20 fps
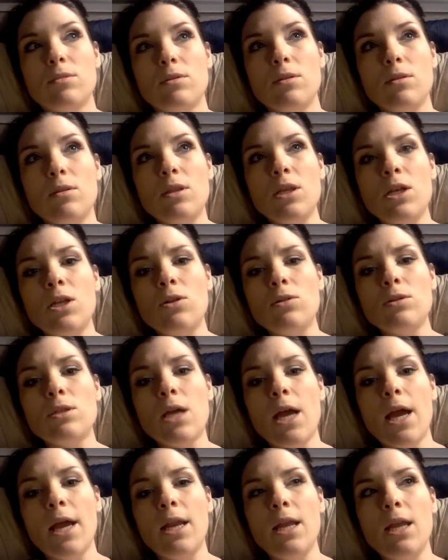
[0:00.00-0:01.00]
little
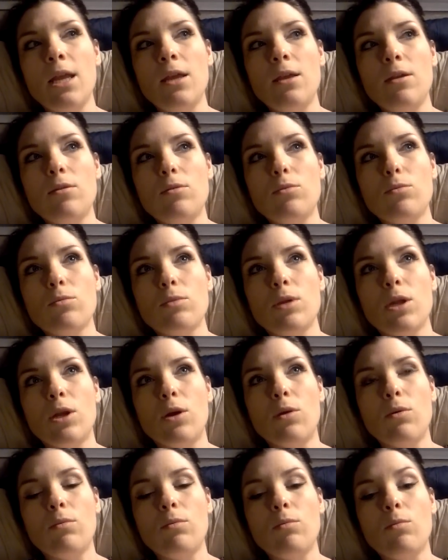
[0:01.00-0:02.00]
tiny, you
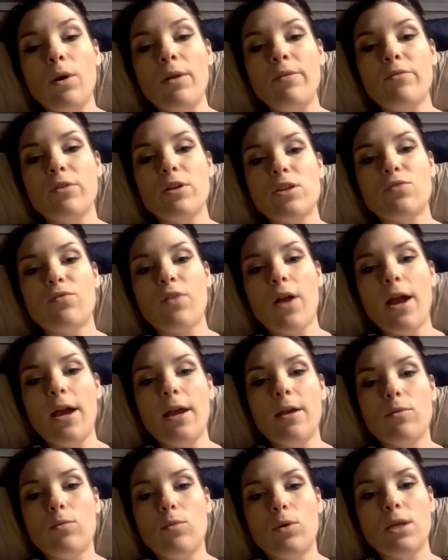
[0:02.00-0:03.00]
know, one French
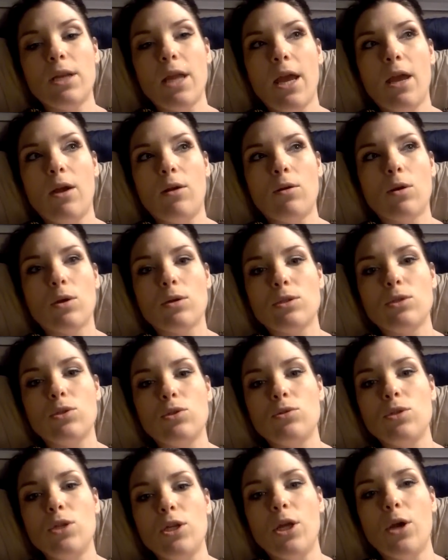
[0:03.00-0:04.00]
fry one day, or,
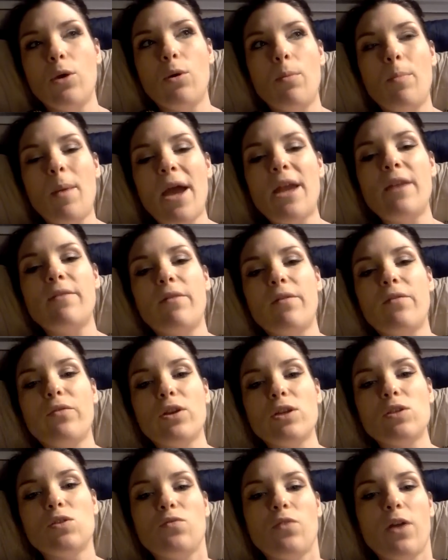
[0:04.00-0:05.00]
you know, a bite of a
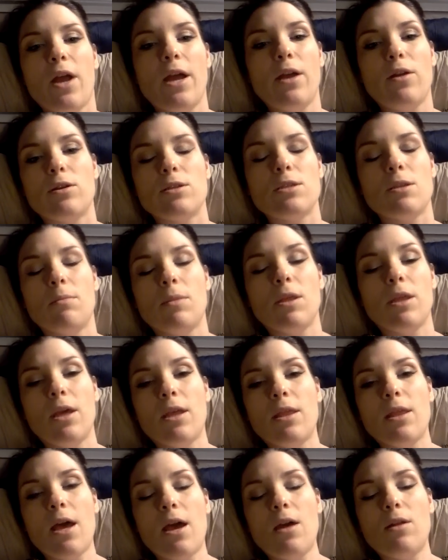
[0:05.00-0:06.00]
French fry or something
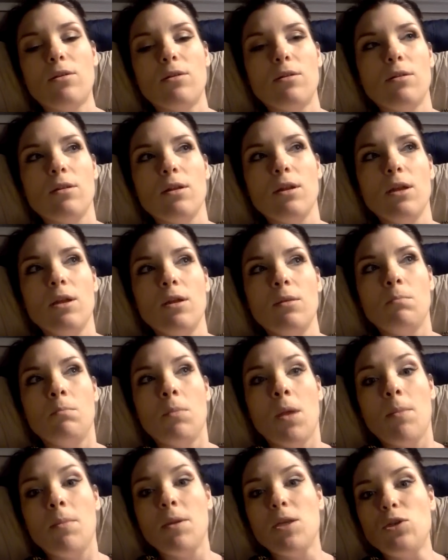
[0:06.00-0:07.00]
like that, or
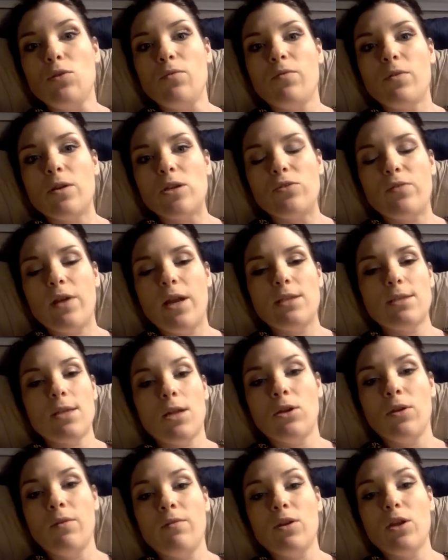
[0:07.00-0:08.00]
maybe two French fries. I
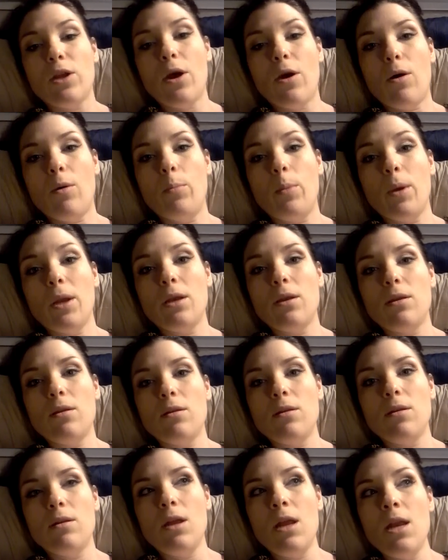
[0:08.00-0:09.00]
don't even know. But
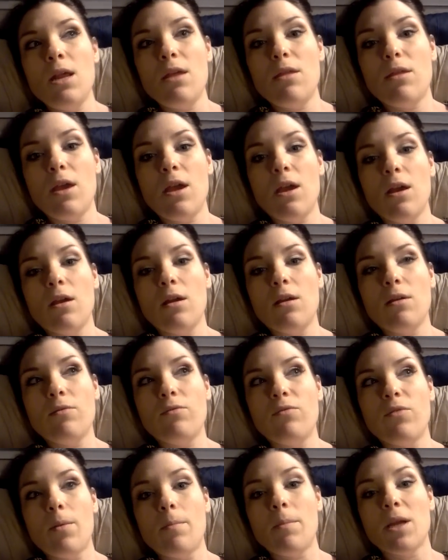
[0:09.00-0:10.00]
anything
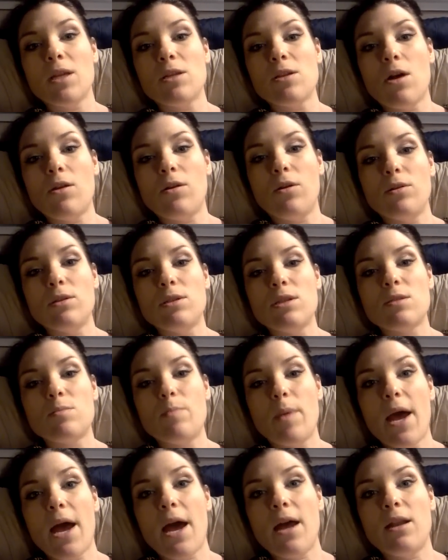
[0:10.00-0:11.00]
from McDonald's is
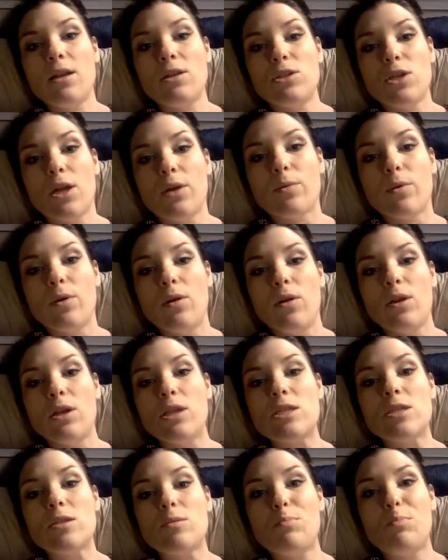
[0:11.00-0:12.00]
bad in general,
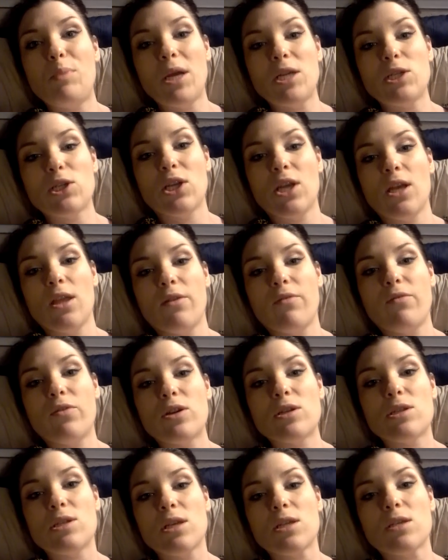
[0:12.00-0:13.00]
especially the
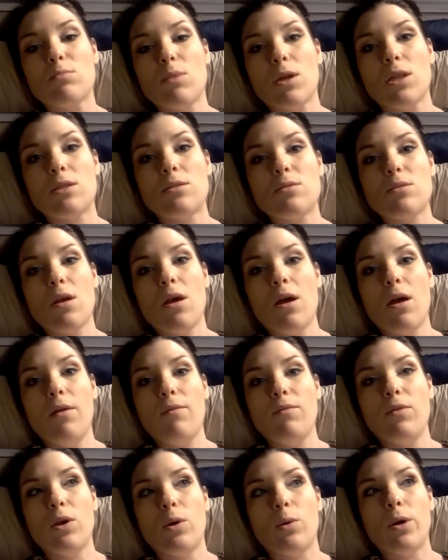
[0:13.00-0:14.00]
first 6 months
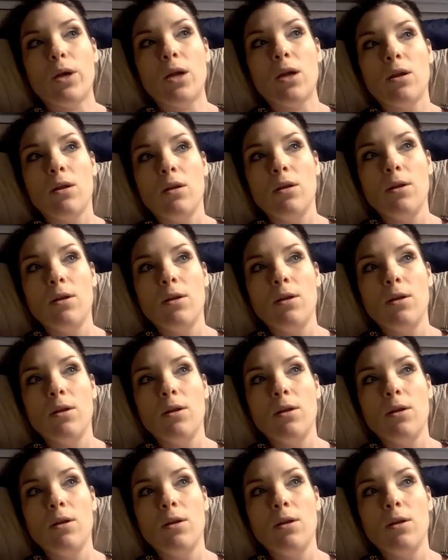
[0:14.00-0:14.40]
of your